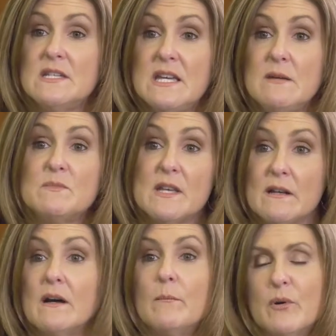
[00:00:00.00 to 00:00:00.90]
teams
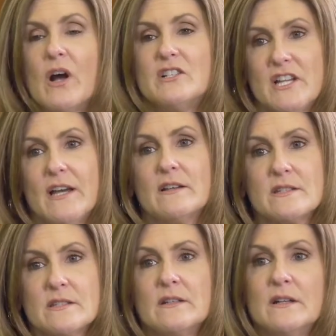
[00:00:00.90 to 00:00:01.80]
and on
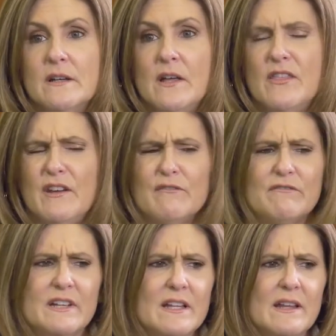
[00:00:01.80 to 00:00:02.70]
projects. They're
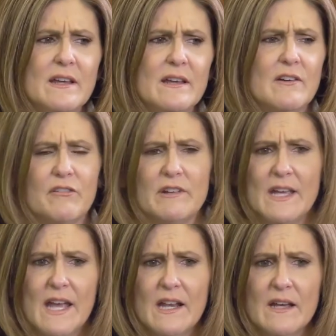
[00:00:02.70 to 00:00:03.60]
really
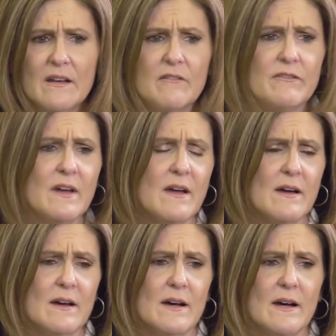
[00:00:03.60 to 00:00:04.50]
creative,
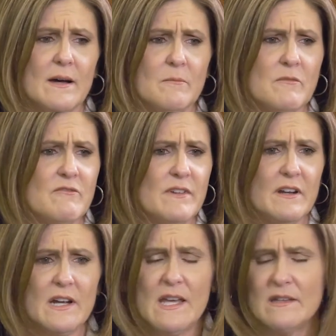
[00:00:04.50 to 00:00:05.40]

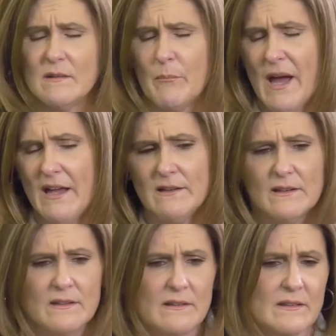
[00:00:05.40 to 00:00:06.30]
very
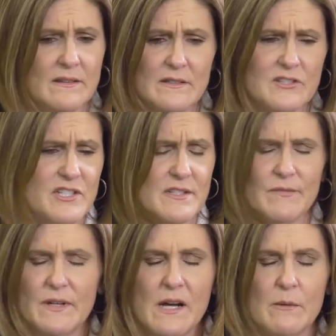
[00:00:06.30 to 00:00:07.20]
independent. They're
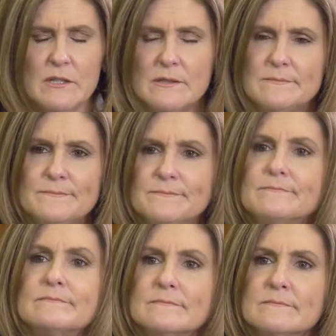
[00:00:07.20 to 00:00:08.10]
just phenomenal.
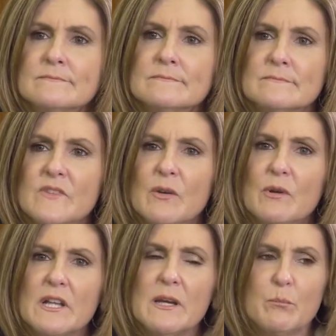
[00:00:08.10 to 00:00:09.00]
They
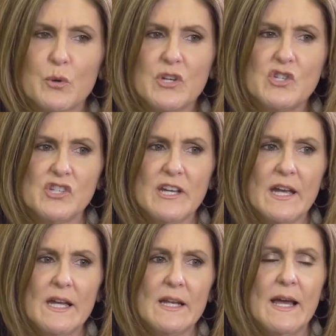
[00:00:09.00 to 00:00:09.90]
really
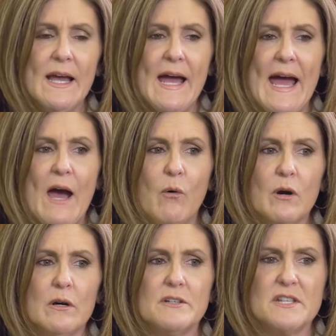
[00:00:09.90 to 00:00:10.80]
appreciate
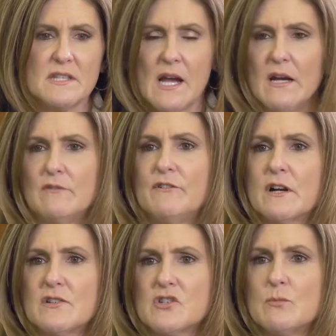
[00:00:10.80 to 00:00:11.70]
our desire for
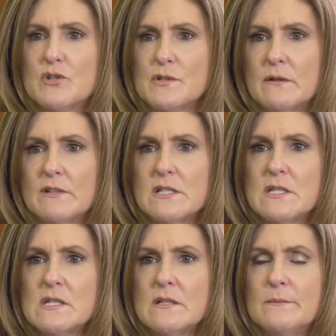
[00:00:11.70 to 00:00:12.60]
customer
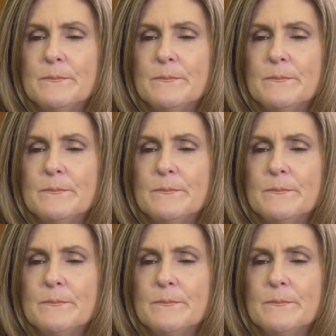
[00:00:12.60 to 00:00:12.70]
service.